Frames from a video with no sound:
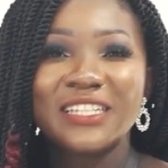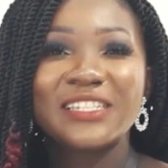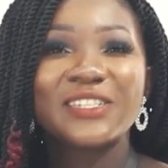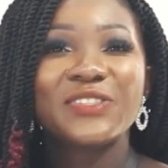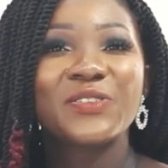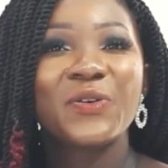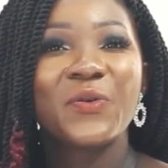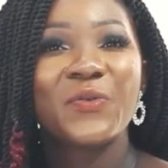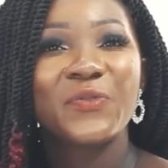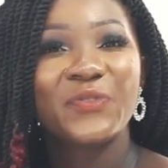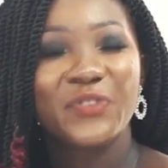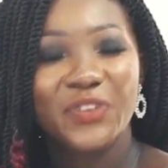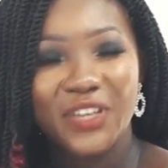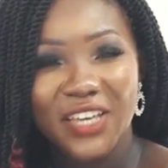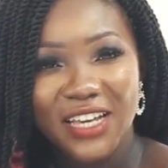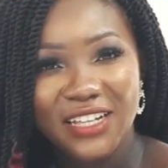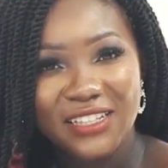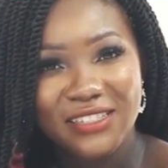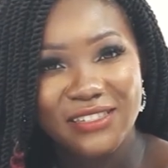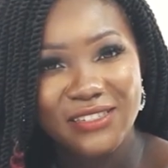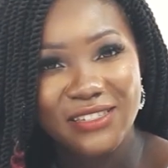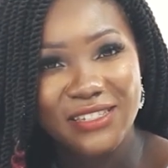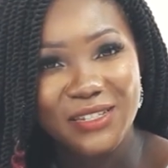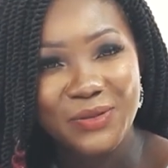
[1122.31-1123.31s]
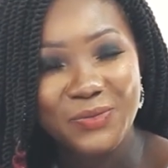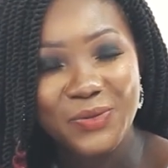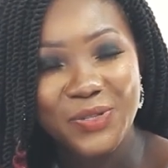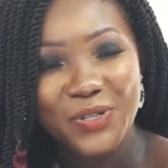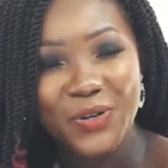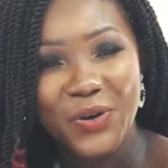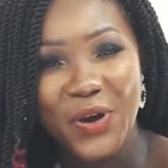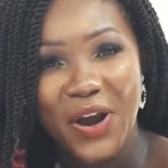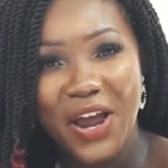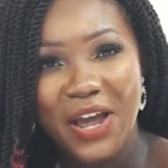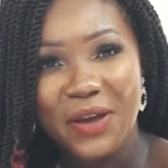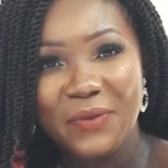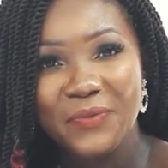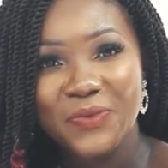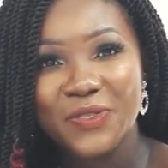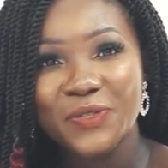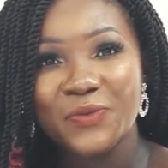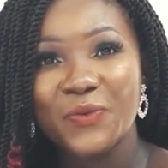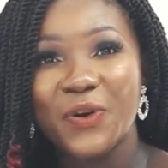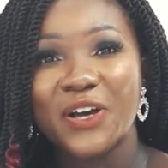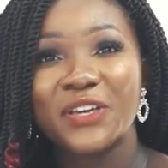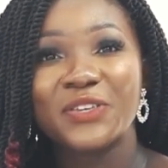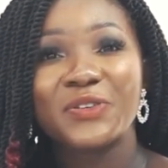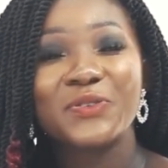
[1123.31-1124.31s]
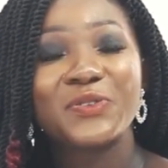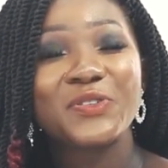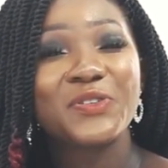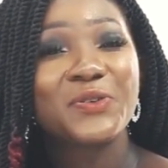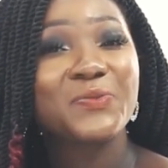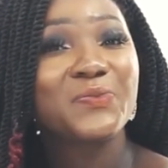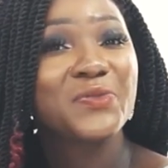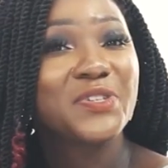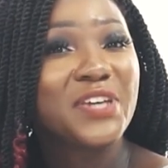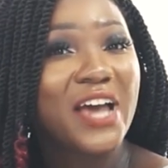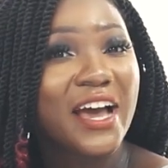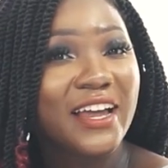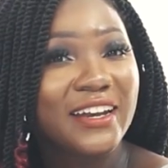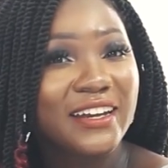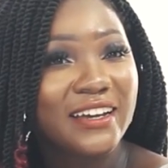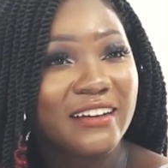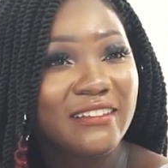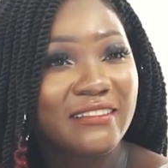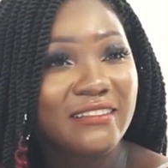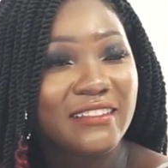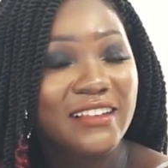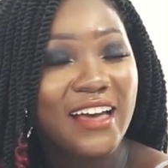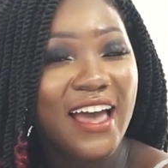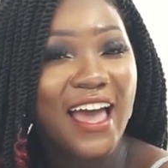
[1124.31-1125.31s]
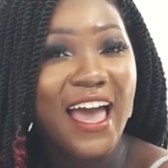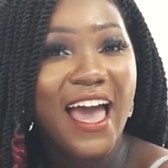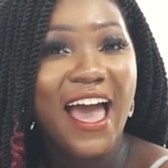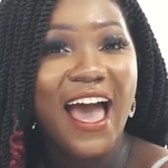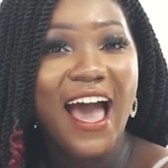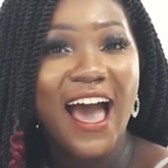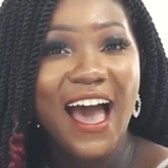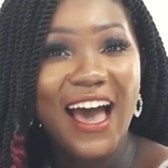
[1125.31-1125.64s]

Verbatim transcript: Please don't forget to subscribe to our YouTube channel